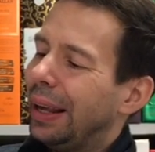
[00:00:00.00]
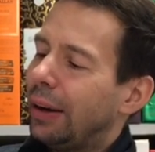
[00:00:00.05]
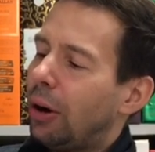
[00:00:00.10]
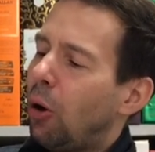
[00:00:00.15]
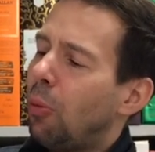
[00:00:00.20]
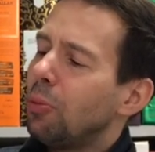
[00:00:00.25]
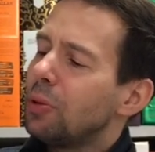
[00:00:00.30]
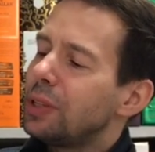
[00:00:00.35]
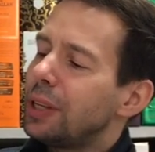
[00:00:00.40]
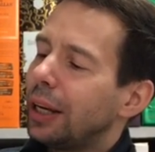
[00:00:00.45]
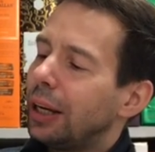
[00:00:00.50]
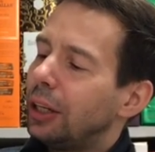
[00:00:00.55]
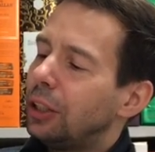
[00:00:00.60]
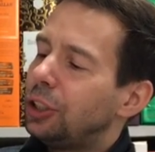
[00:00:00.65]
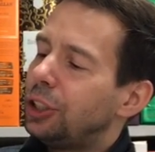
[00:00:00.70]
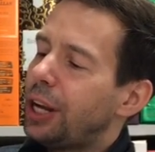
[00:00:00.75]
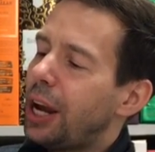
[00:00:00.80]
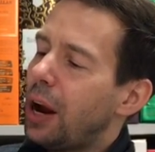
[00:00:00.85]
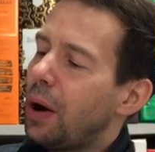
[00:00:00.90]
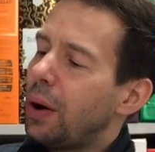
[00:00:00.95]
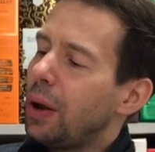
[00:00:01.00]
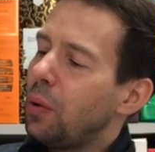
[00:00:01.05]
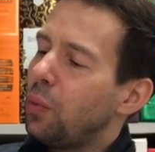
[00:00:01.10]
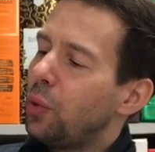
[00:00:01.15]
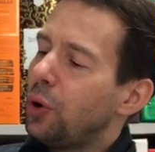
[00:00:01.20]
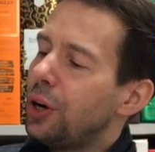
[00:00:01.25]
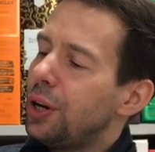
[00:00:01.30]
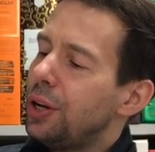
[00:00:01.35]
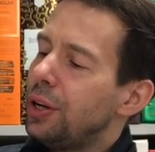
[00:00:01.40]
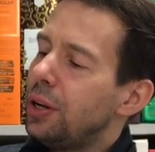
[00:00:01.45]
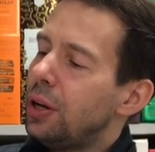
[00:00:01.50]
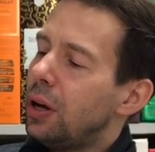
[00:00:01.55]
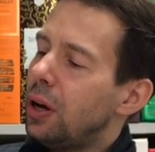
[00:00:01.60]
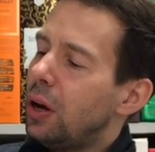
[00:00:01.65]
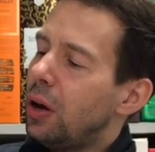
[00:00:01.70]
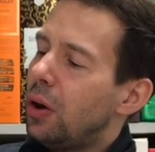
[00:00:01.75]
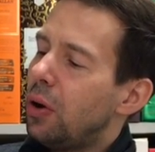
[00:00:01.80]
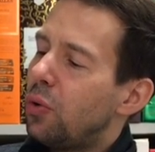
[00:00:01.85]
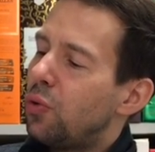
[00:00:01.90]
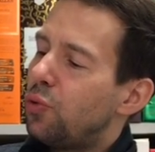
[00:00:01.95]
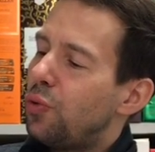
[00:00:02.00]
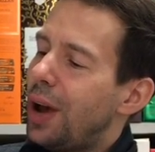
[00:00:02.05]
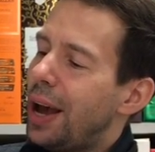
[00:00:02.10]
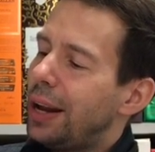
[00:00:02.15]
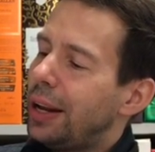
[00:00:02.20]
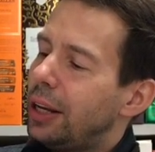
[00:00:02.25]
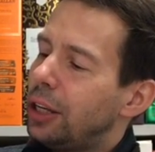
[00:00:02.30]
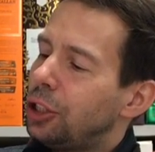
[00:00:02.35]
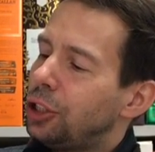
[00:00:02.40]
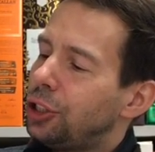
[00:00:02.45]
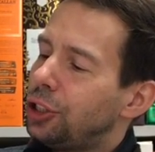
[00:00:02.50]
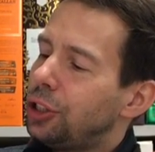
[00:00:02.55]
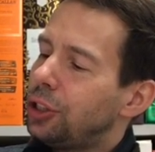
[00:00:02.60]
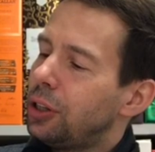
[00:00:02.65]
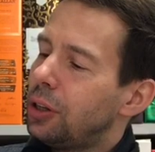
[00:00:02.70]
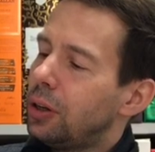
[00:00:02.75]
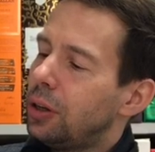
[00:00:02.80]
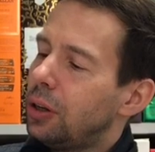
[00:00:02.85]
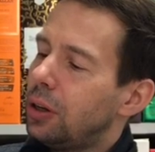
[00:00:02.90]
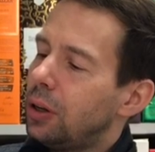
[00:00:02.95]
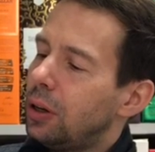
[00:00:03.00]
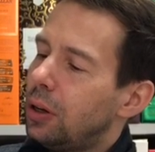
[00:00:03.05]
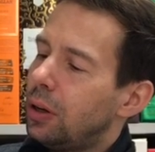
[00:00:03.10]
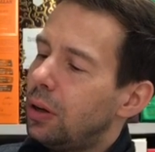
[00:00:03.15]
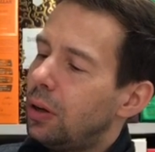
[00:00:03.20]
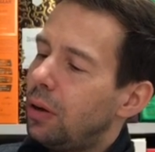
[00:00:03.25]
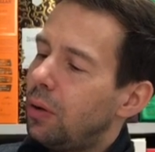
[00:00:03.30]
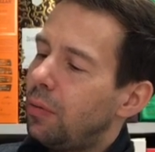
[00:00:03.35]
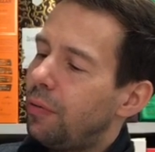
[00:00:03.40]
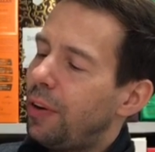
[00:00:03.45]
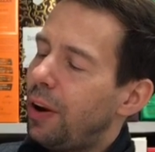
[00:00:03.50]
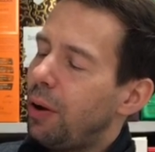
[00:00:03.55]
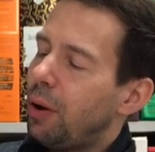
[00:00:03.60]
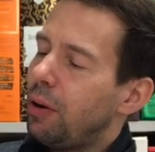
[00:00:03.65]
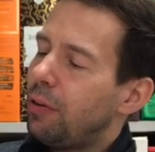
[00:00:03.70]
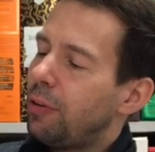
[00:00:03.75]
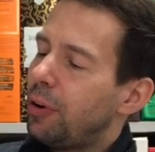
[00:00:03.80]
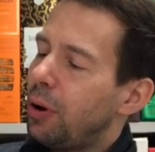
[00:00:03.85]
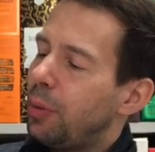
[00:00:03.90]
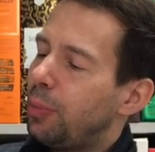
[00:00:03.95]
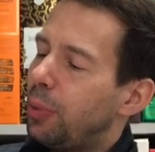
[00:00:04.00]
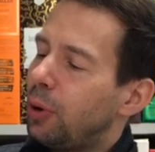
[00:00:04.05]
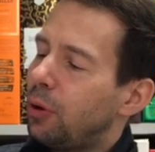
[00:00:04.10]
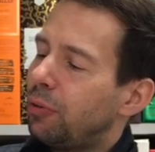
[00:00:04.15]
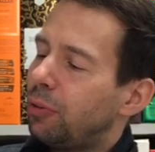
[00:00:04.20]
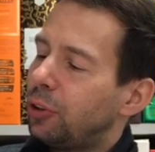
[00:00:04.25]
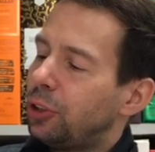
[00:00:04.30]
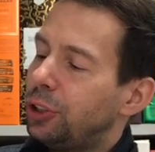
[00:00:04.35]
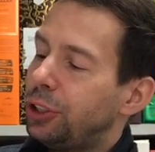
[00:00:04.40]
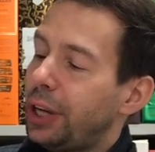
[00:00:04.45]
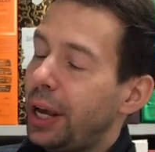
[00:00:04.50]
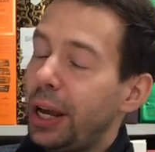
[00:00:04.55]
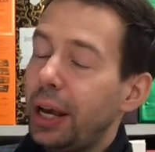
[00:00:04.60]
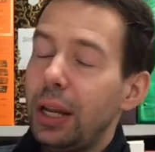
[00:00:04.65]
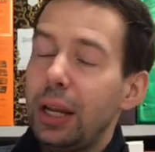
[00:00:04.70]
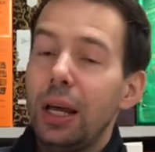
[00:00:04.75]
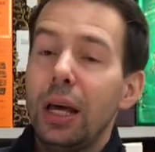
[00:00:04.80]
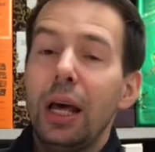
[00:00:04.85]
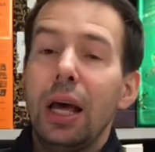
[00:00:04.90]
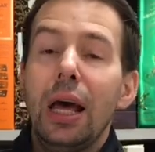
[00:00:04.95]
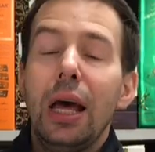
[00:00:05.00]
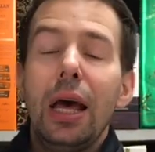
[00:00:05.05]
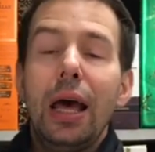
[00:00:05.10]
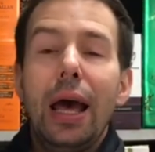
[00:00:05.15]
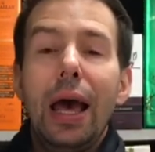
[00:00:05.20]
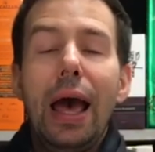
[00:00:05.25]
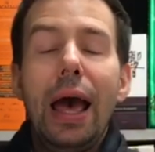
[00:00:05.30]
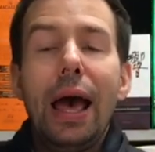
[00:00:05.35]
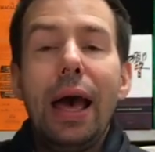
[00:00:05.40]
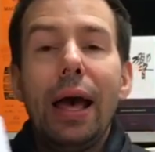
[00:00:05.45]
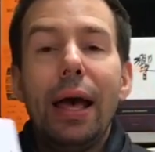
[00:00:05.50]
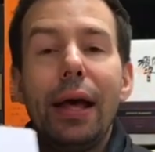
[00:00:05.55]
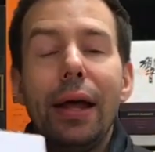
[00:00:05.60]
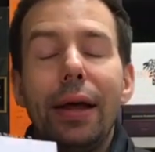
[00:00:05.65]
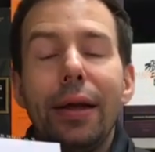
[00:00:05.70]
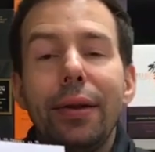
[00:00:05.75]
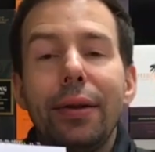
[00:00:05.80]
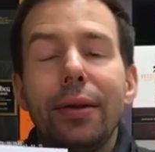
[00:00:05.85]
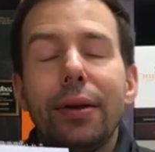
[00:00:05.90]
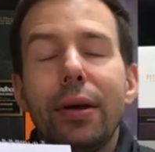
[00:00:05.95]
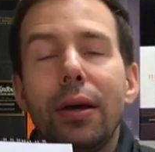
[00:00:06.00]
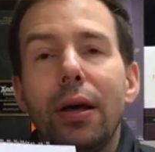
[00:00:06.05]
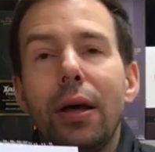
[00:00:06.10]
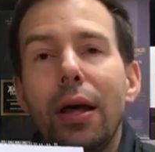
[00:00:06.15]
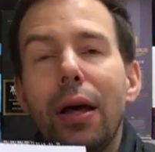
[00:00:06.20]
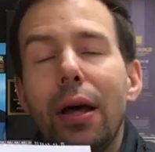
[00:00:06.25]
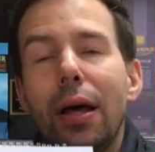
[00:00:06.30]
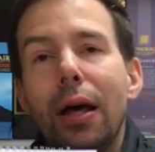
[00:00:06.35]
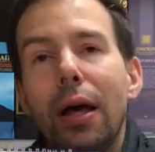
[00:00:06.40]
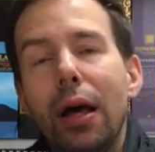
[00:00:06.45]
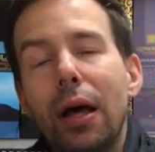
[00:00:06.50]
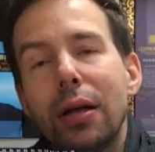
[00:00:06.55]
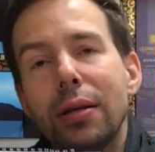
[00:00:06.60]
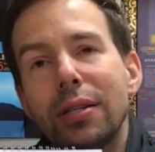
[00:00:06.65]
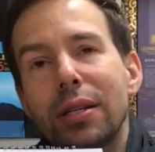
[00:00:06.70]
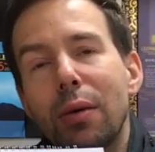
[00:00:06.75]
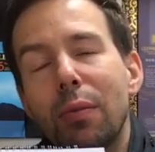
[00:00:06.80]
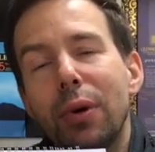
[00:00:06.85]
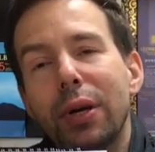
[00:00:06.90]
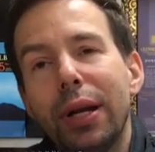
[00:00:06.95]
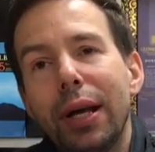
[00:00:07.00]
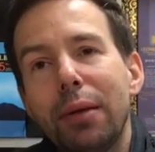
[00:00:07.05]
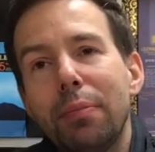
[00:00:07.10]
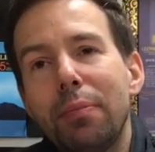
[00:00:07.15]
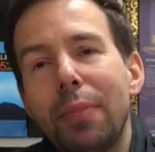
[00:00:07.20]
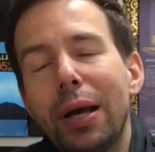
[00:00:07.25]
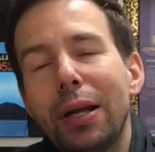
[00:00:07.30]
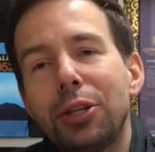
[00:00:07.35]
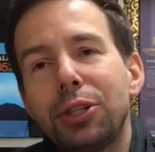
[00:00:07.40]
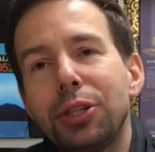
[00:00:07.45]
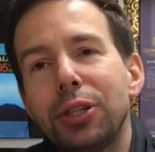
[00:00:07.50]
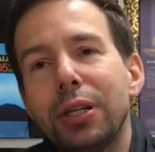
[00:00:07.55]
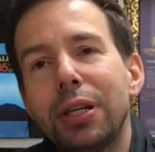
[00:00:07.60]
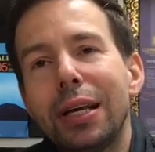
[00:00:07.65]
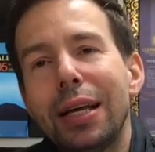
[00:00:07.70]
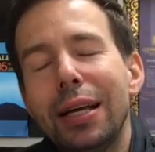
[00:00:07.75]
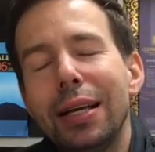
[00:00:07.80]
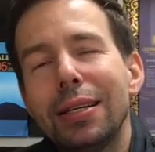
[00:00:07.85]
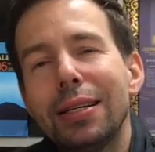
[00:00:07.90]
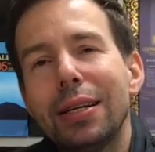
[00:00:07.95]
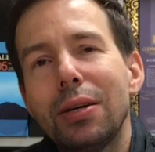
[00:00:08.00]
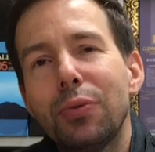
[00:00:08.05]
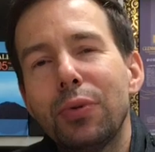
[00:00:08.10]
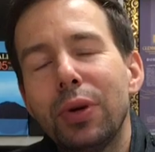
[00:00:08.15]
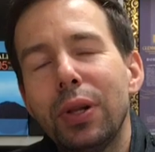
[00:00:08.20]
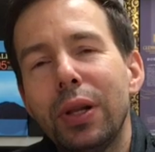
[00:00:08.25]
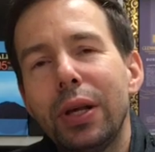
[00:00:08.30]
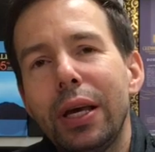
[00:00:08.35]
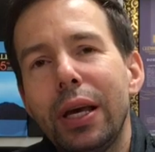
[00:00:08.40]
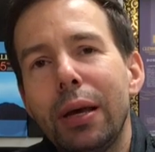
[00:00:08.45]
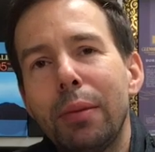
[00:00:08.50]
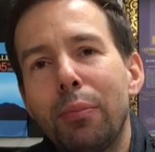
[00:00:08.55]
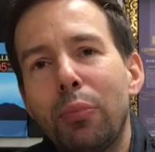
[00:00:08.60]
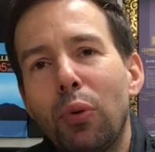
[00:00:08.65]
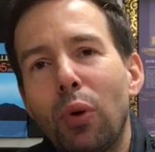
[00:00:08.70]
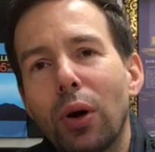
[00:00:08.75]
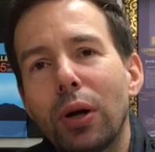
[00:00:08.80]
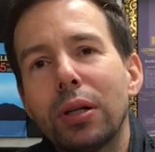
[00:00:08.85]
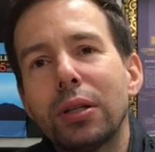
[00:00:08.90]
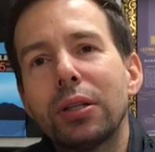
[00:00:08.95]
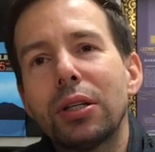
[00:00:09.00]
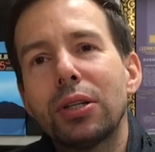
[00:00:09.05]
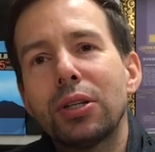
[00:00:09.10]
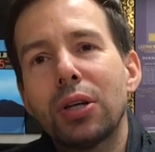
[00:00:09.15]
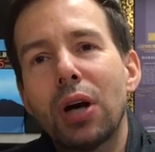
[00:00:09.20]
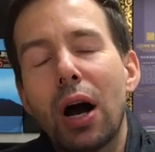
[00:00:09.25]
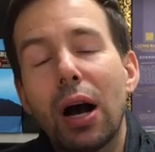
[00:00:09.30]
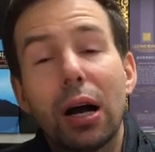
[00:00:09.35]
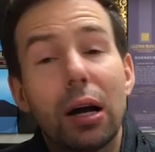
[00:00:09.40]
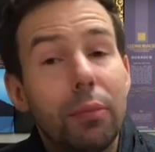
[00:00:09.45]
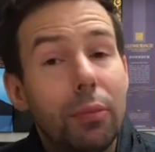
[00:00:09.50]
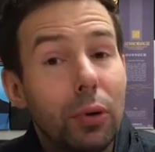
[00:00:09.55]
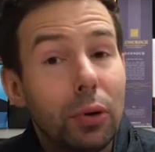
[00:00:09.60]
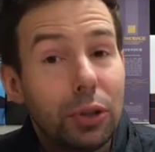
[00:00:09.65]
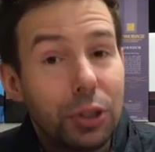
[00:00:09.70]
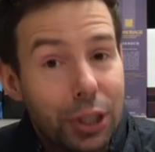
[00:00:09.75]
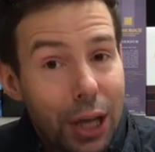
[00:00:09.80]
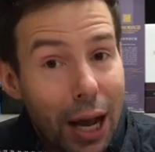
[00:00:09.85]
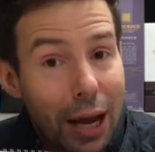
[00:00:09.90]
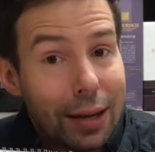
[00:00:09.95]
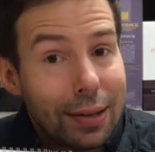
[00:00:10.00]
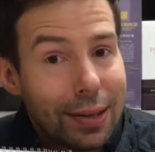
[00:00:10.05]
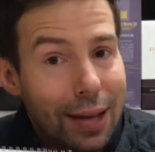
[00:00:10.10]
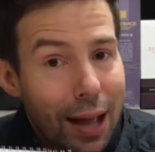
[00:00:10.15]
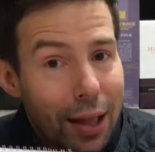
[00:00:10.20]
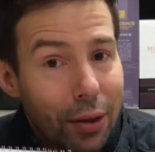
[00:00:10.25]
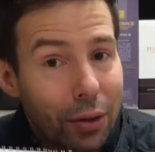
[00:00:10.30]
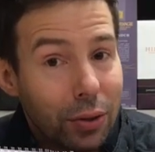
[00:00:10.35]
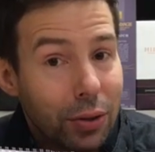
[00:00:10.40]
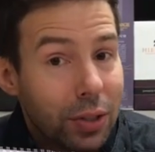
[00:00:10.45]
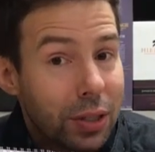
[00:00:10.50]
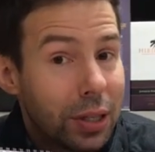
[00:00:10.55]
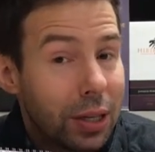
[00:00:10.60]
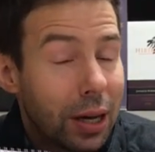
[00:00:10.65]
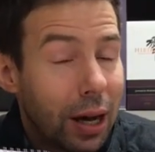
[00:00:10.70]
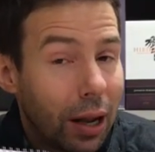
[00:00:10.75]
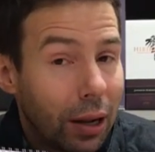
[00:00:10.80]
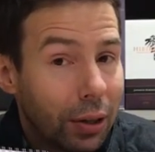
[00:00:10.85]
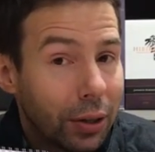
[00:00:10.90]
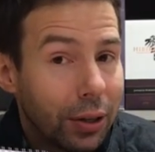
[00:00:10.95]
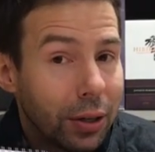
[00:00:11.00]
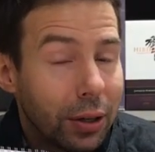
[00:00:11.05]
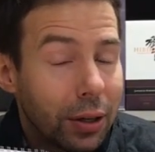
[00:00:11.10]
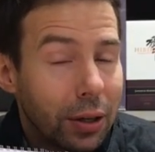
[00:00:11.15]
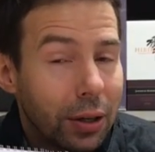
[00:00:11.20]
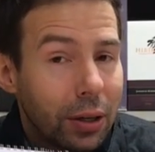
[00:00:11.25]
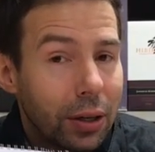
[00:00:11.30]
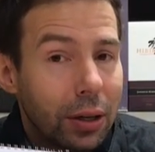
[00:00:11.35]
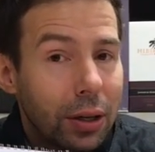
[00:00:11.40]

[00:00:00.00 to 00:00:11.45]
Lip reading: almost like a cherry wood, reddish, very, very beautiful shade. And someone had mentioned, is it really important to talk about Jack Daniel's color,